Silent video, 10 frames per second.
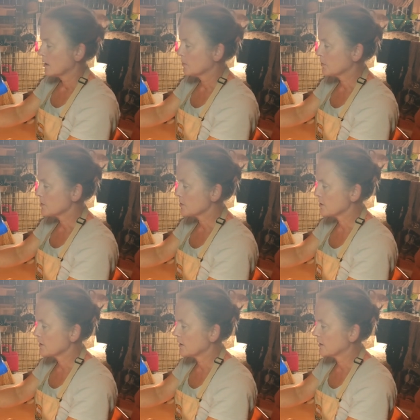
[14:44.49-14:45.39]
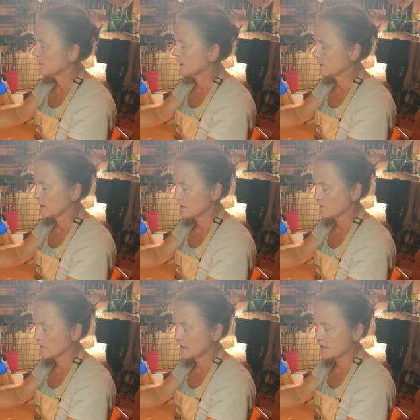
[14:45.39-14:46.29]
a portion of Gilly's
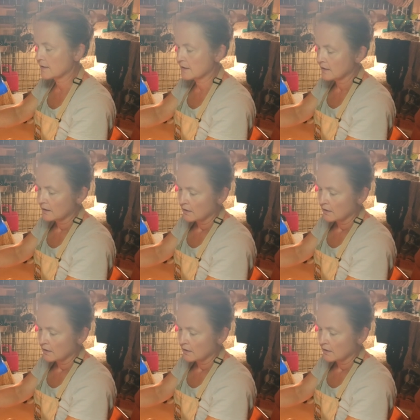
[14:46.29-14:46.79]
fleece.